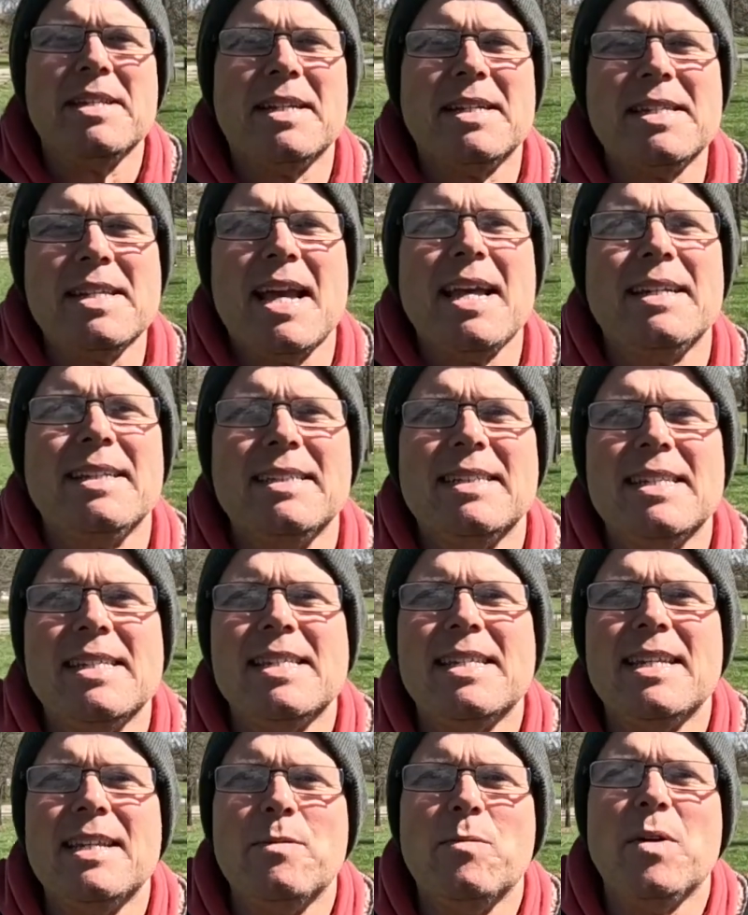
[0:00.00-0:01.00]
excited to
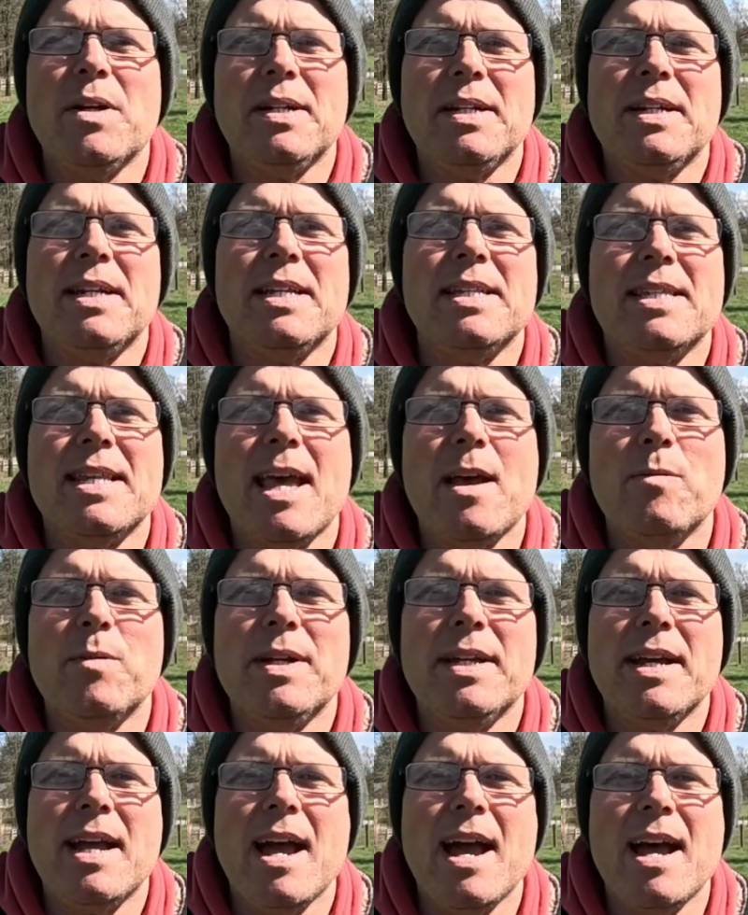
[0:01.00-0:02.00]
see what it is that
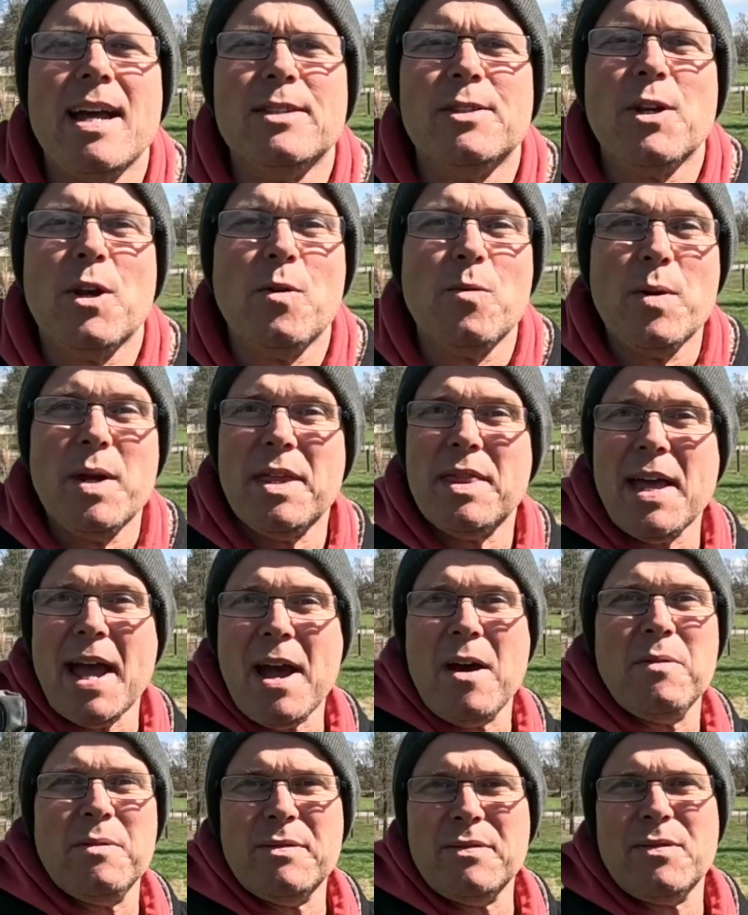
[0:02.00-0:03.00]
we got, so
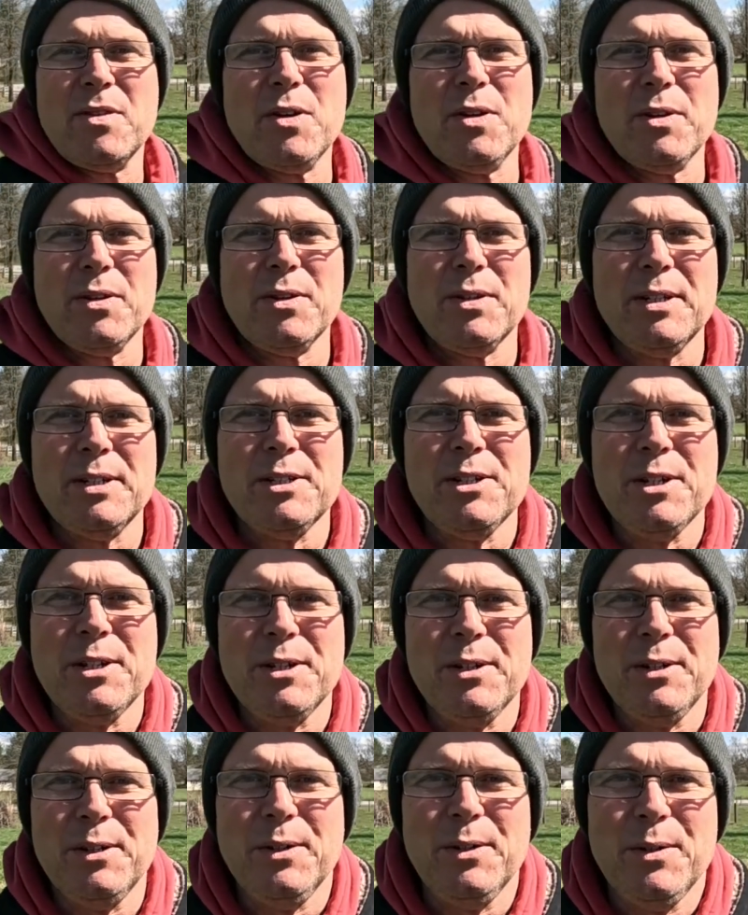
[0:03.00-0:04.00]
without further
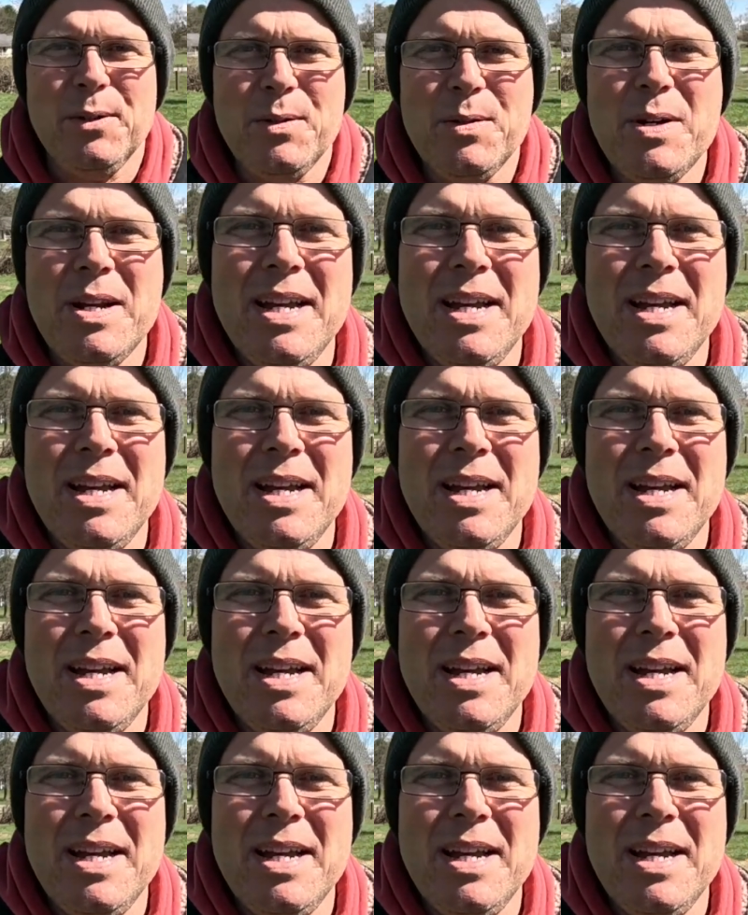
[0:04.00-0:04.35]
ado,